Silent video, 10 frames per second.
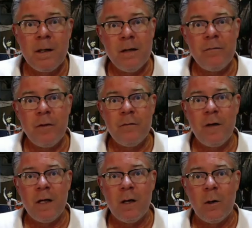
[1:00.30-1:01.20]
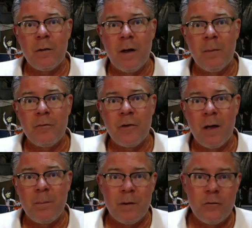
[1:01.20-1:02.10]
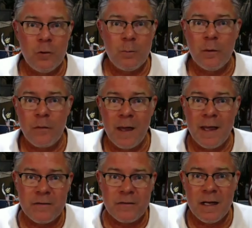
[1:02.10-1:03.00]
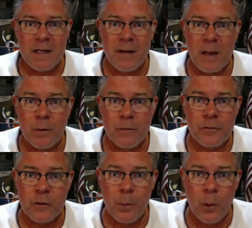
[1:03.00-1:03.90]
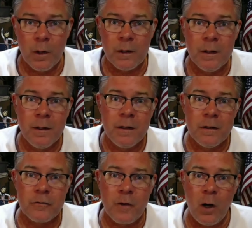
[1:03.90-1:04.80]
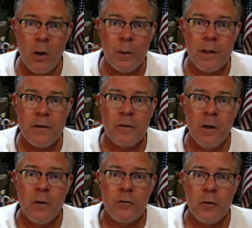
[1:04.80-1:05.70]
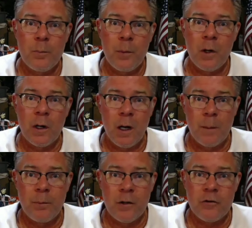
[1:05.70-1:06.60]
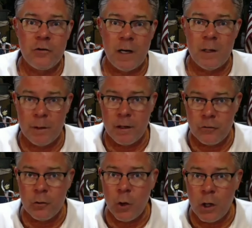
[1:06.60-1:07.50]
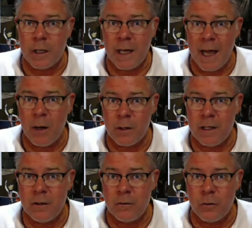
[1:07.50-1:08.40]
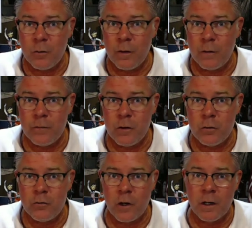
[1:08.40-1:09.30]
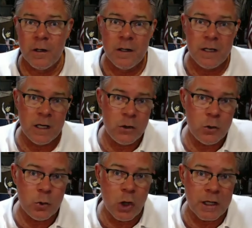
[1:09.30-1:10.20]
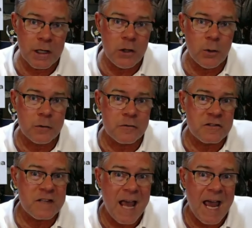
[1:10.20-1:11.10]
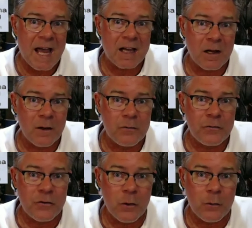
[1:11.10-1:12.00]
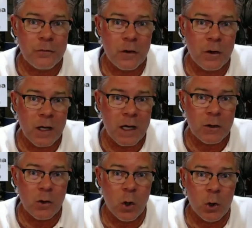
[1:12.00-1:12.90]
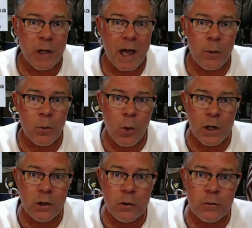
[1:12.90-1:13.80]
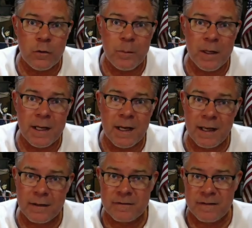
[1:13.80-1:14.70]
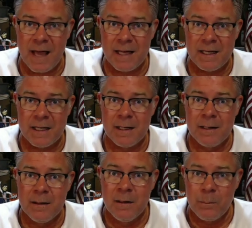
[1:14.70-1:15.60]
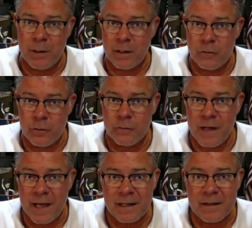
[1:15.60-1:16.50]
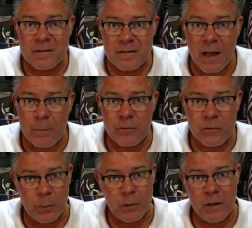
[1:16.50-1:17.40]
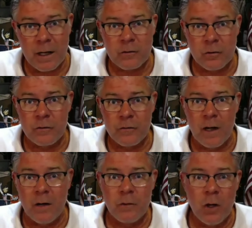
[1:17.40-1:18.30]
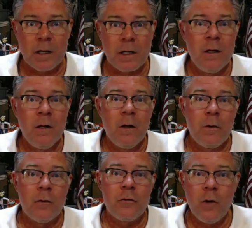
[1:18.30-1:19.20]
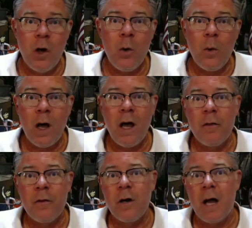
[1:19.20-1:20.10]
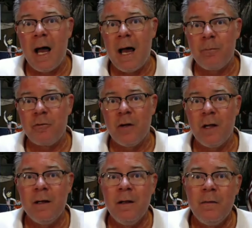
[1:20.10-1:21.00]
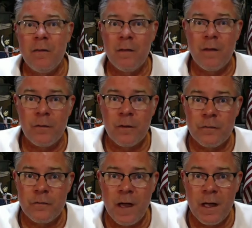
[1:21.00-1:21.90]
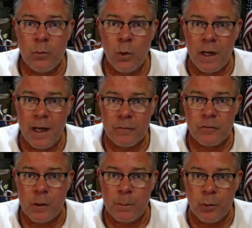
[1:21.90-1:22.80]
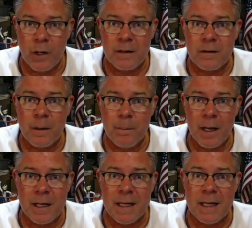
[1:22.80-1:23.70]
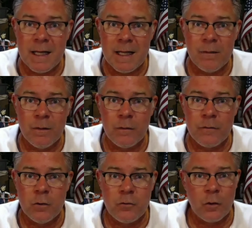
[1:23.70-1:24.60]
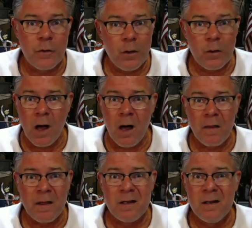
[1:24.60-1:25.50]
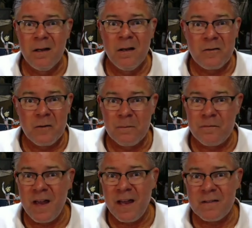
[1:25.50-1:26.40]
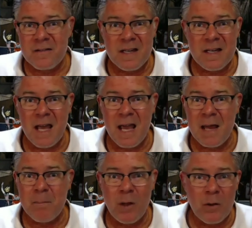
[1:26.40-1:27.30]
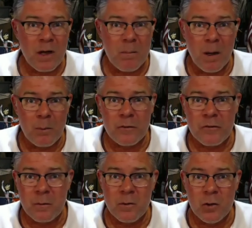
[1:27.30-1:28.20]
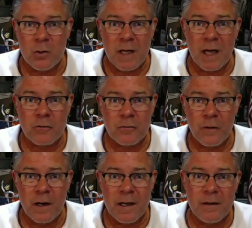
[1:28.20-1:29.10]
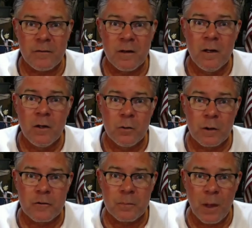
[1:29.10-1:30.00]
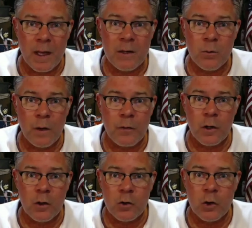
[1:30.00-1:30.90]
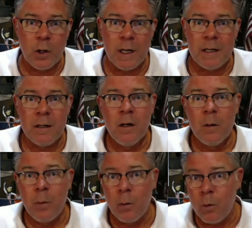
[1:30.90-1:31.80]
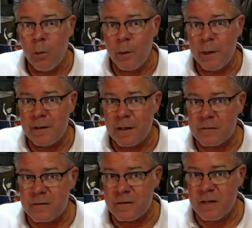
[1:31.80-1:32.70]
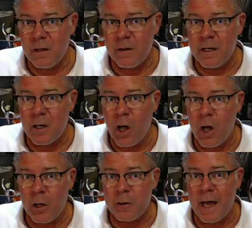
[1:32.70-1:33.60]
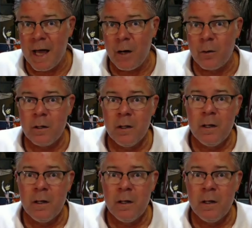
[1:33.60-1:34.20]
give the video a thumbs up, and super thanks. Any type of support is always super appreciated. But as you look out into the future and you look at your stack of silver and gold, I want you to be excited because you've taken steps to protect yourself. Look, there's no other option than that the Fed will have to print money in the future. They'll call it some fancy name. They'll come up with some new catchphrase to explain what they're doing. But when we distill it all down,